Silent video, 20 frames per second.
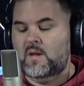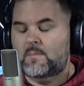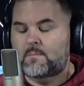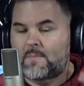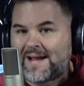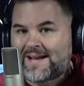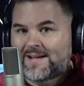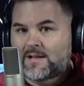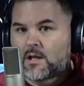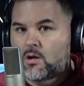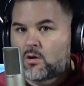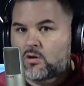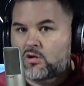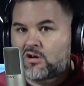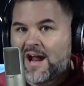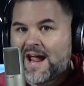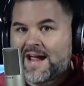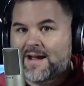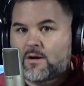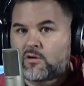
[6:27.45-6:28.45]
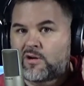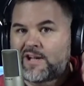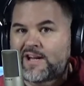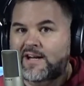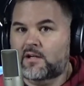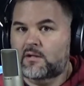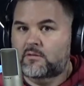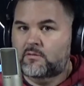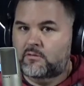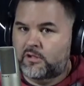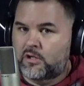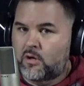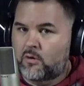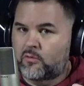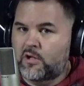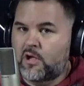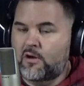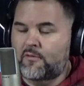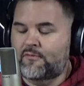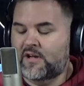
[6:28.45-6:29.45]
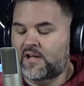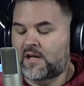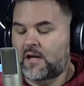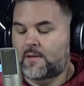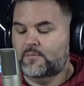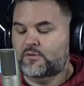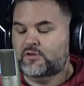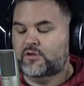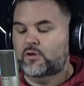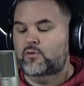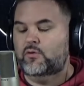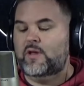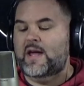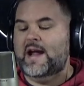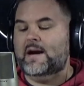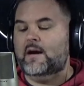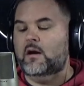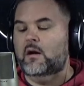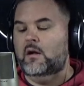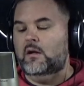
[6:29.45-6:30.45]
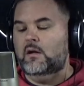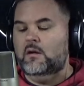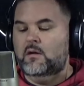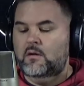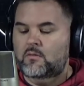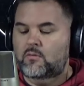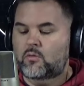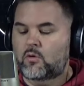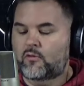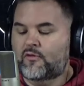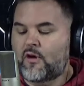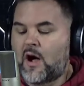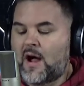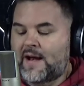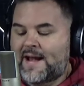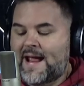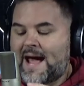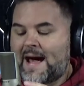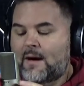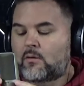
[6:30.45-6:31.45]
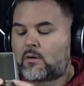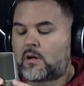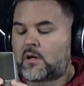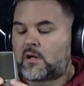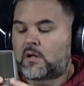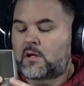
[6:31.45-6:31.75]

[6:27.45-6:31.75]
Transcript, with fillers: Made a little crackle here. Don't know if it comes through there. We'll find out.